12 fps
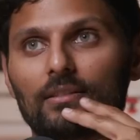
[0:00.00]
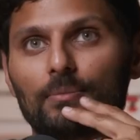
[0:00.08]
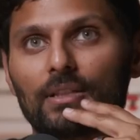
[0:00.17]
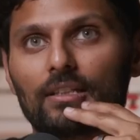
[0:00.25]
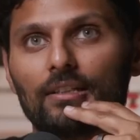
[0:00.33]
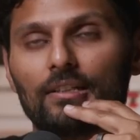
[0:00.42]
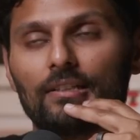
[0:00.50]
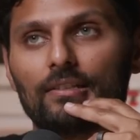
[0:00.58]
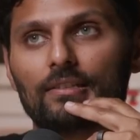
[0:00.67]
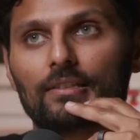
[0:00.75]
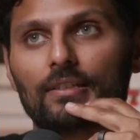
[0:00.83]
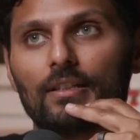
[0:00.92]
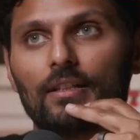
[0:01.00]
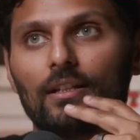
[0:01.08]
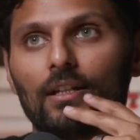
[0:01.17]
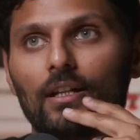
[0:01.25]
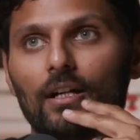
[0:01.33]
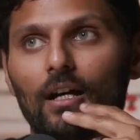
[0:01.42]
is because
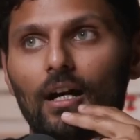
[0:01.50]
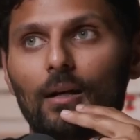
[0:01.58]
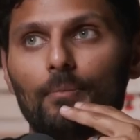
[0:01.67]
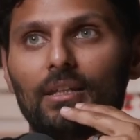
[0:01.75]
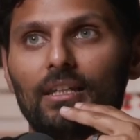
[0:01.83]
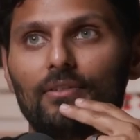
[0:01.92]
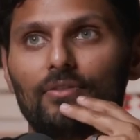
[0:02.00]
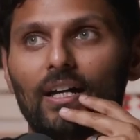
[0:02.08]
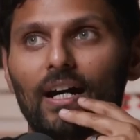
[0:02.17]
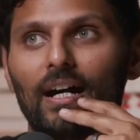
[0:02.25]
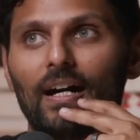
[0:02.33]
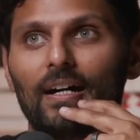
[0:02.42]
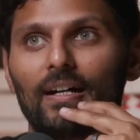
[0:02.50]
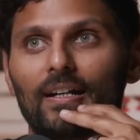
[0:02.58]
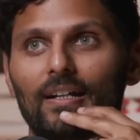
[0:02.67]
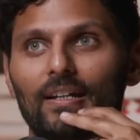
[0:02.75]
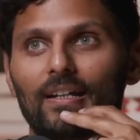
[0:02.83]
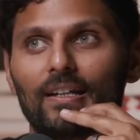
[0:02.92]
I believe that,
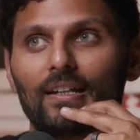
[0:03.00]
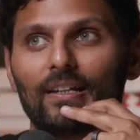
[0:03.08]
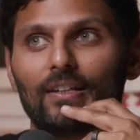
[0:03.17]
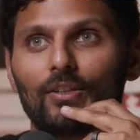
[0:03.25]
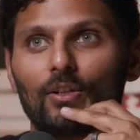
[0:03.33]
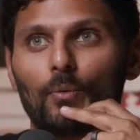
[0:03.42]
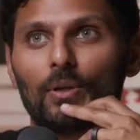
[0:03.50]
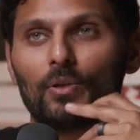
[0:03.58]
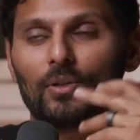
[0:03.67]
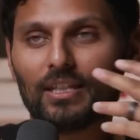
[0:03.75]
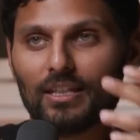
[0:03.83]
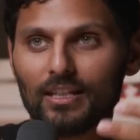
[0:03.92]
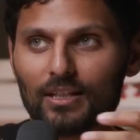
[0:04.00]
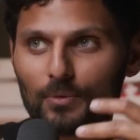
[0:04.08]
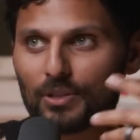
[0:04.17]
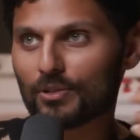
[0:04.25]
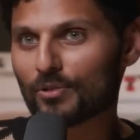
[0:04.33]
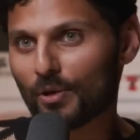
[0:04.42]
when you're healing,
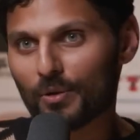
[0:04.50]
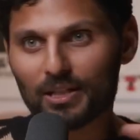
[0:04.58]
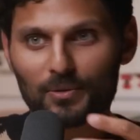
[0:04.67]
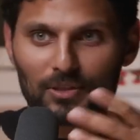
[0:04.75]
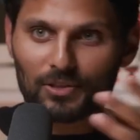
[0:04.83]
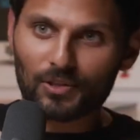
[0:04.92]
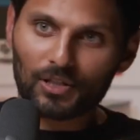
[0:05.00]
when you're growing, when you're